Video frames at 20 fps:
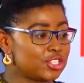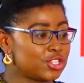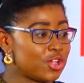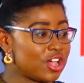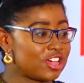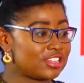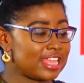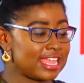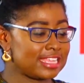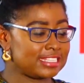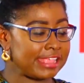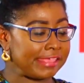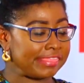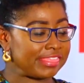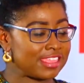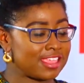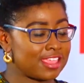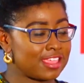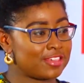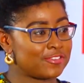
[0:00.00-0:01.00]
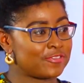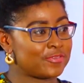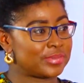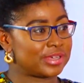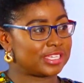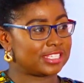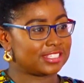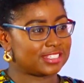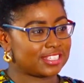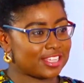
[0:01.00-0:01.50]
So I like to think of
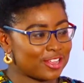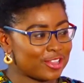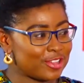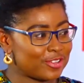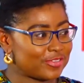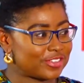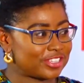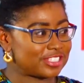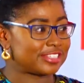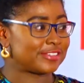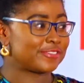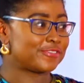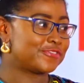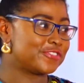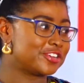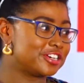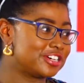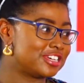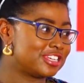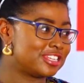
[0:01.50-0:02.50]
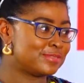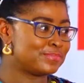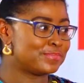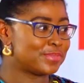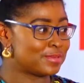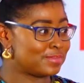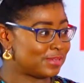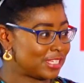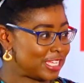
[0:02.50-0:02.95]
myself as a fun,